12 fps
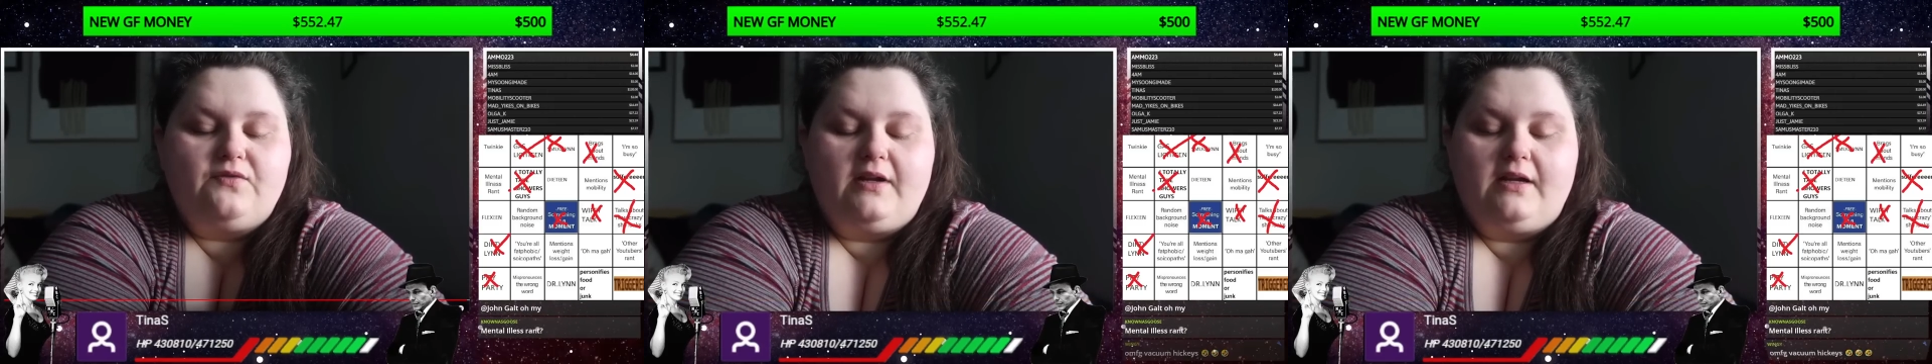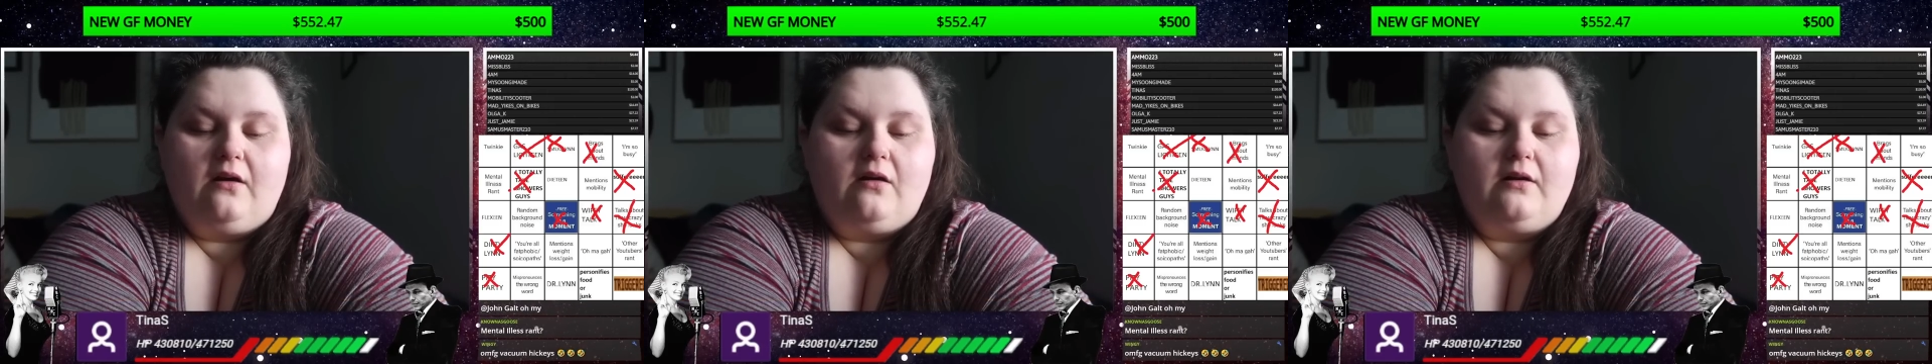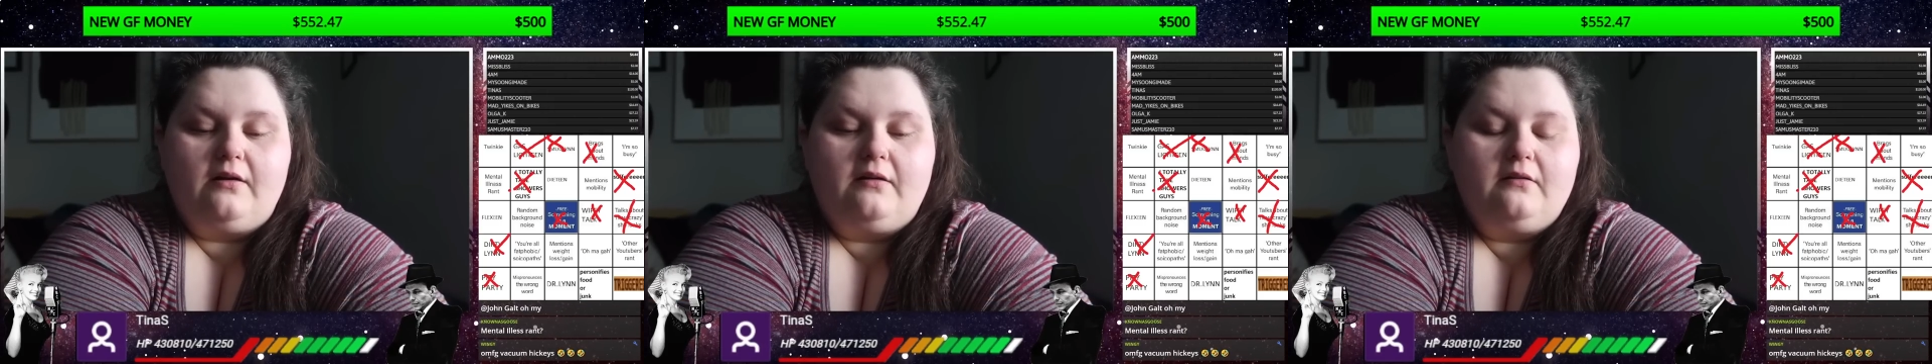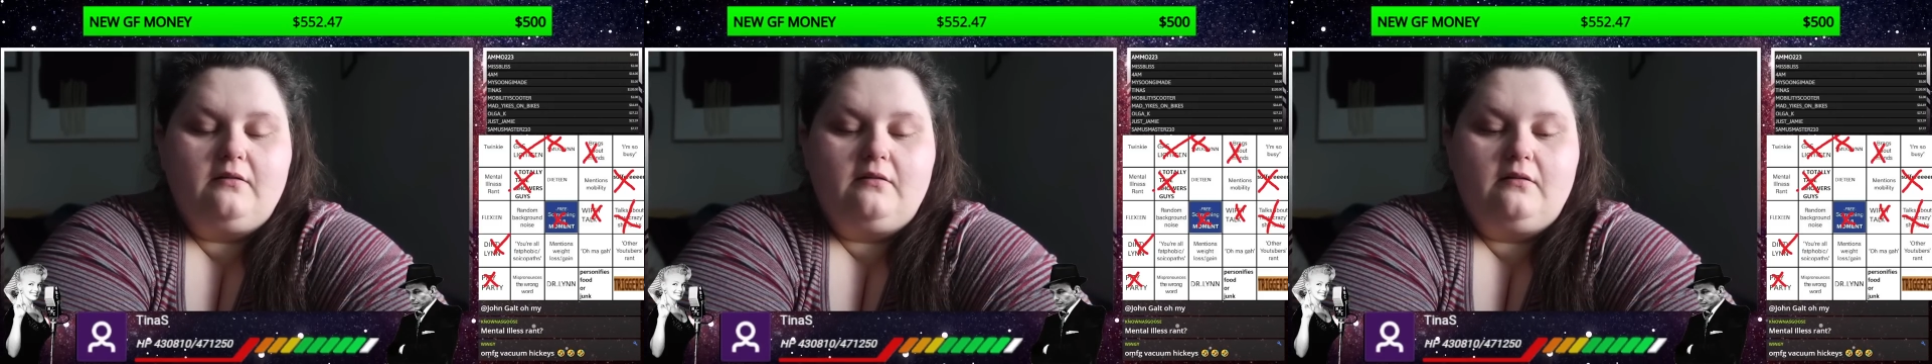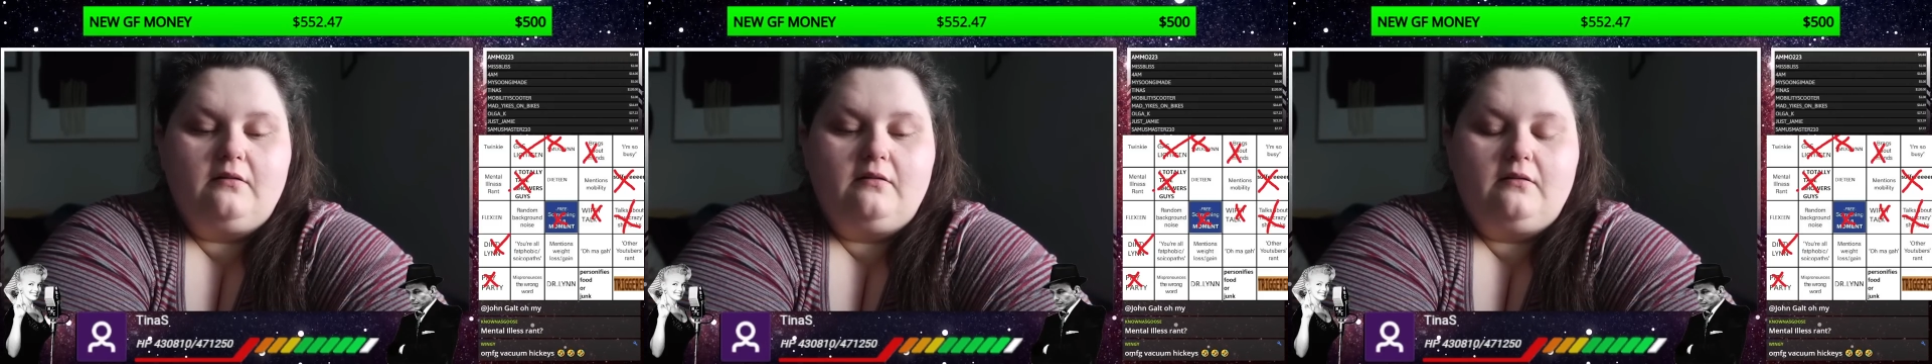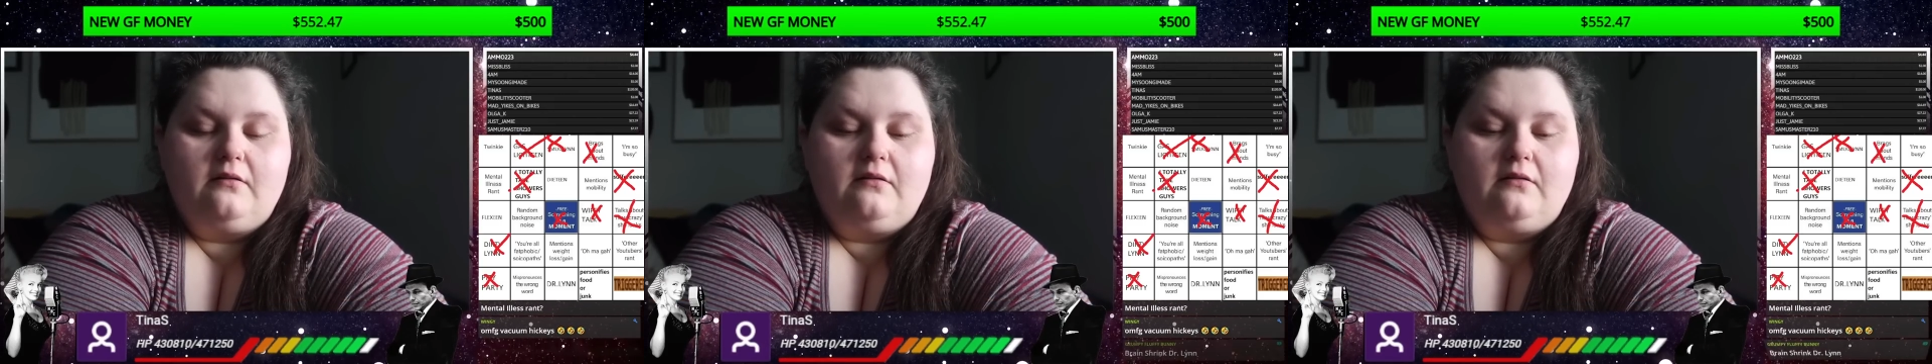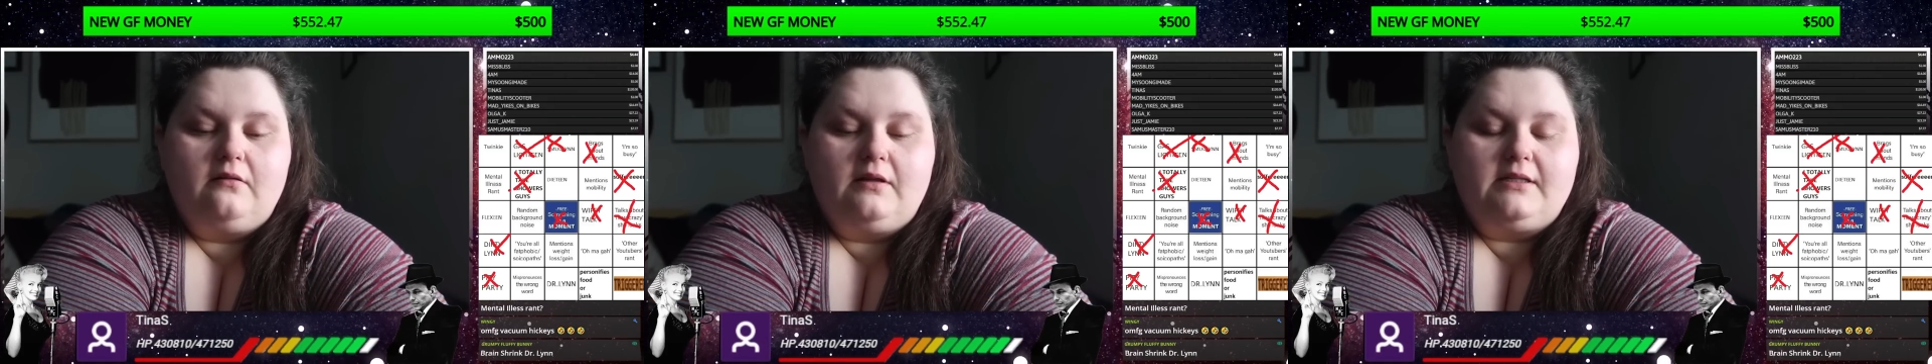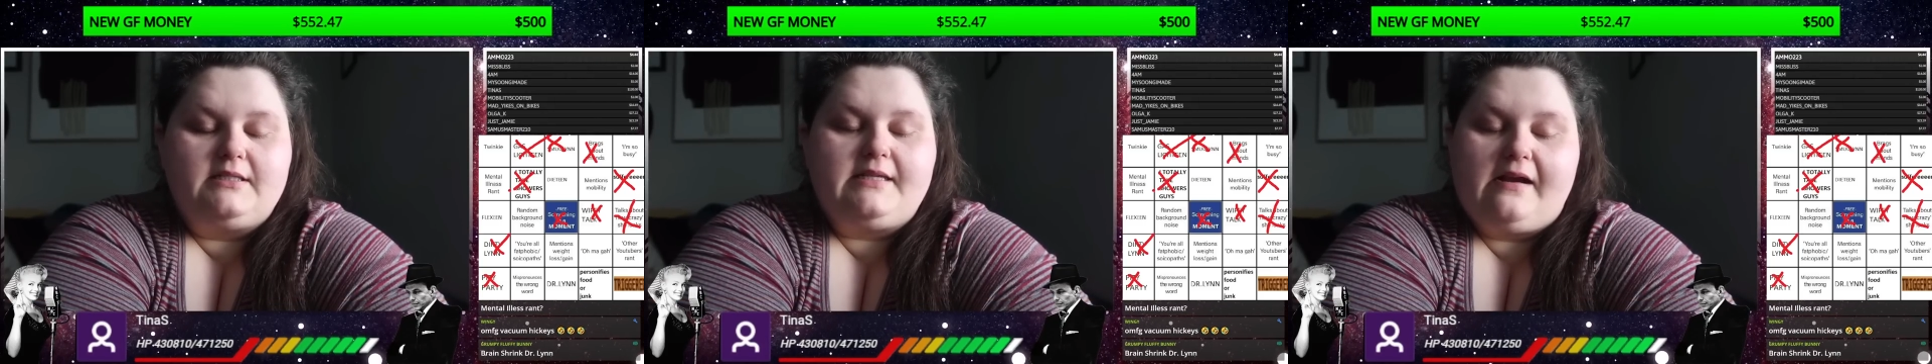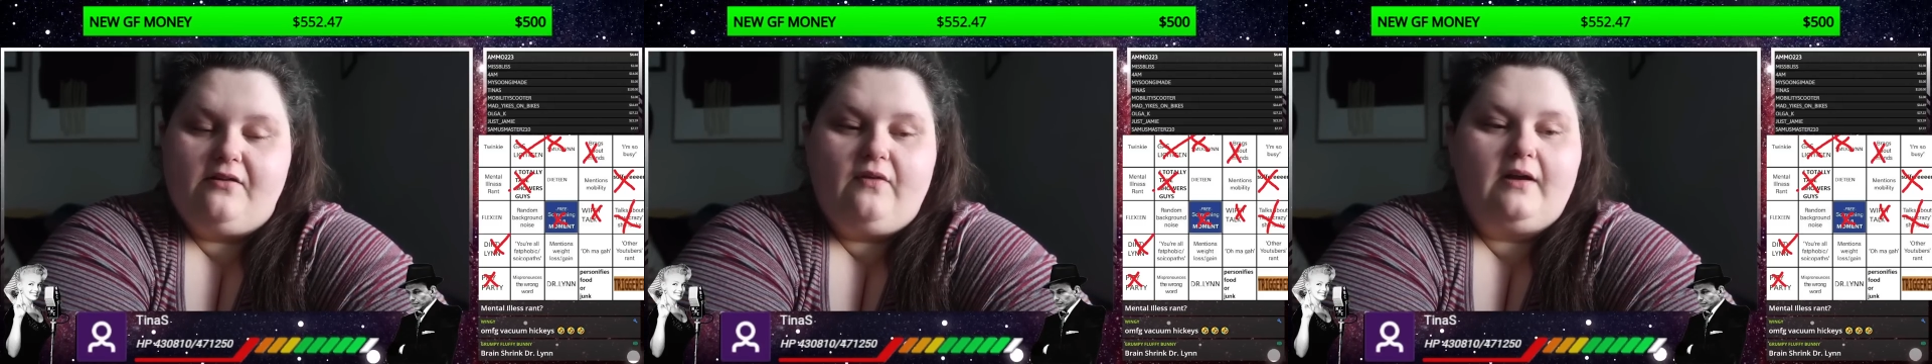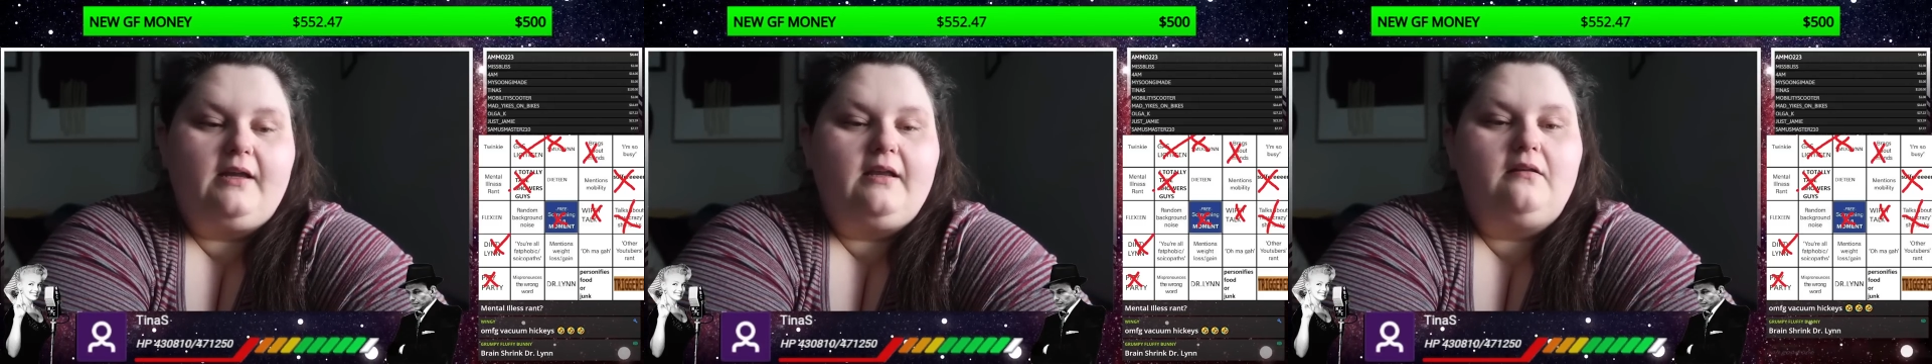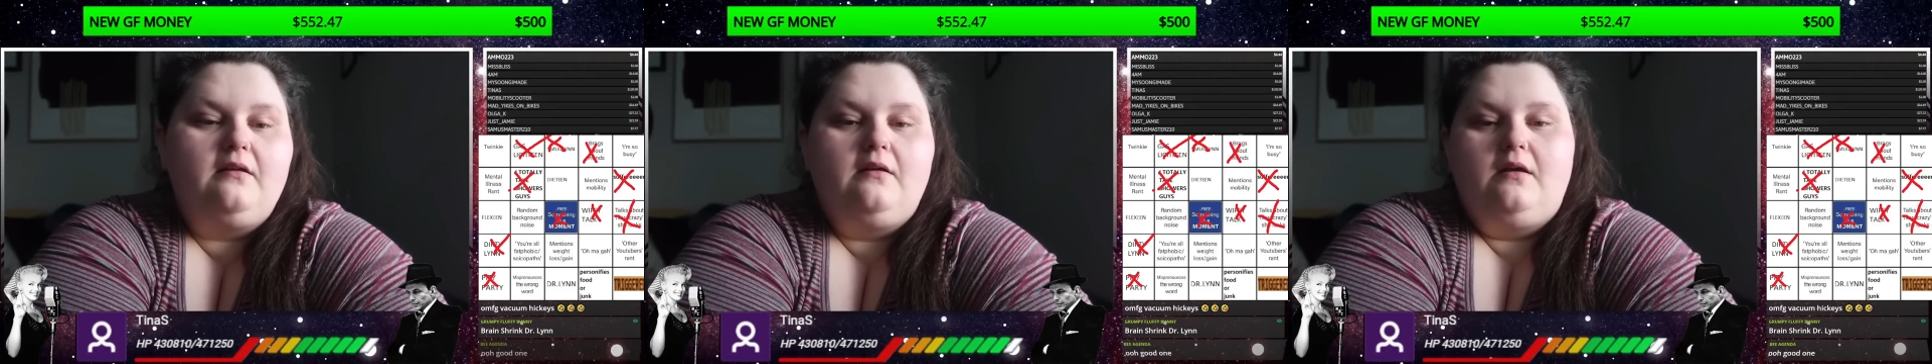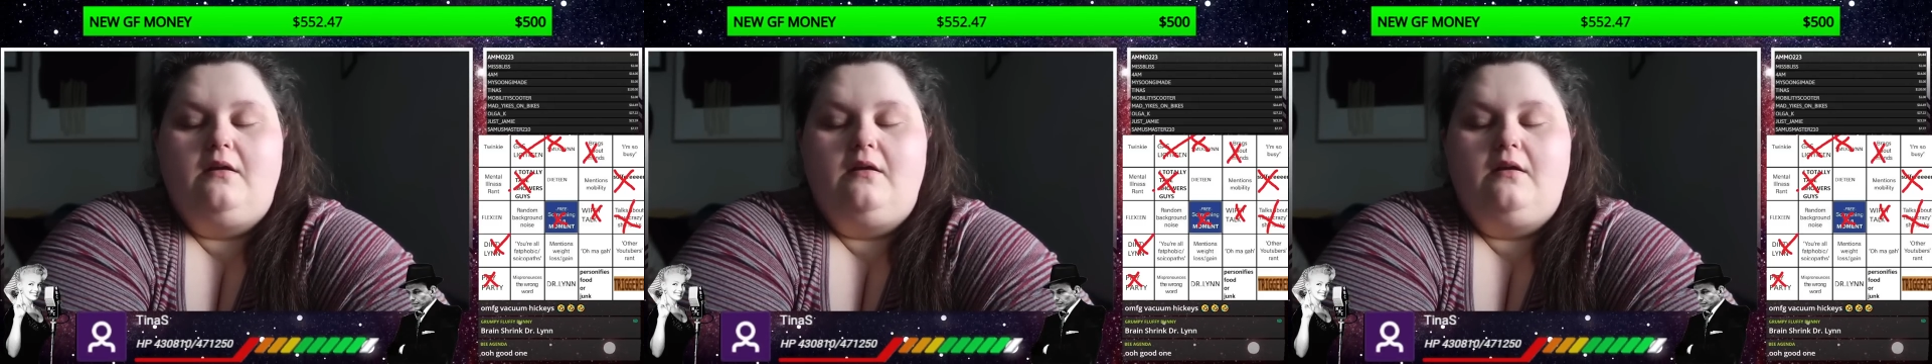freaking hard. It's terrifying.